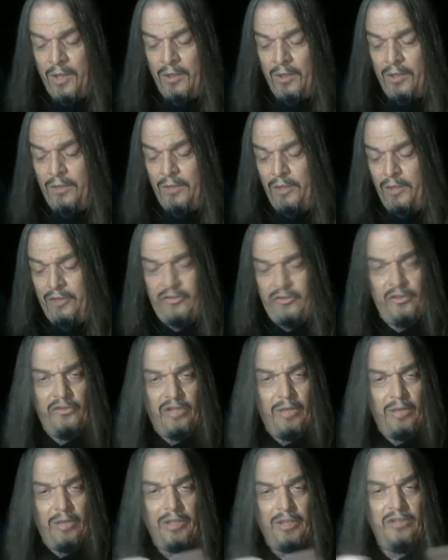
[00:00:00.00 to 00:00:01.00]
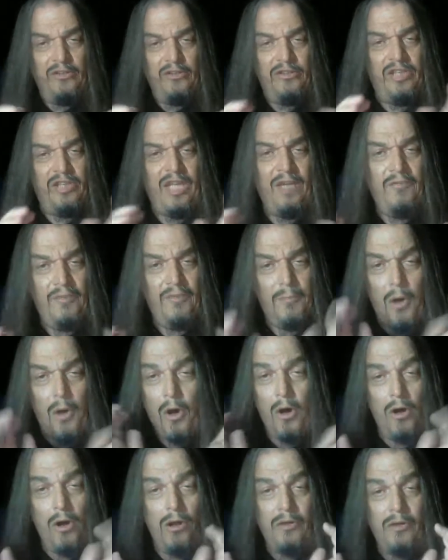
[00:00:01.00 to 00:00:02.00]
let's just say we just give them
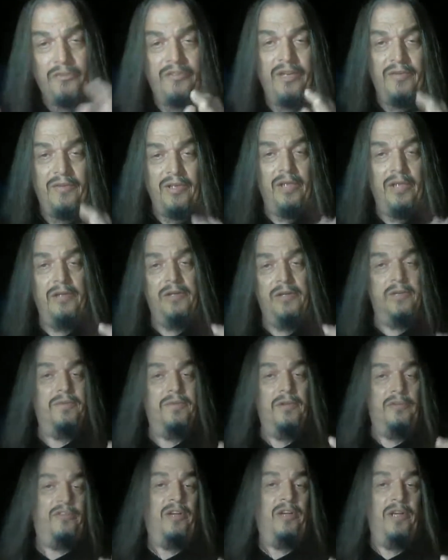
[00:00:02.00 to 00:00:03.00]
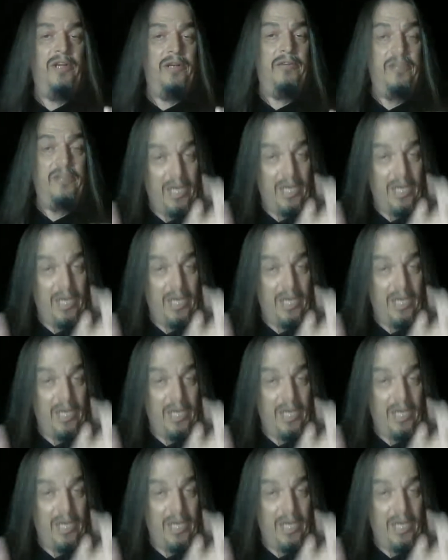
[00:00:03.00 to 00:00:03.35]
all 700 of those scientists.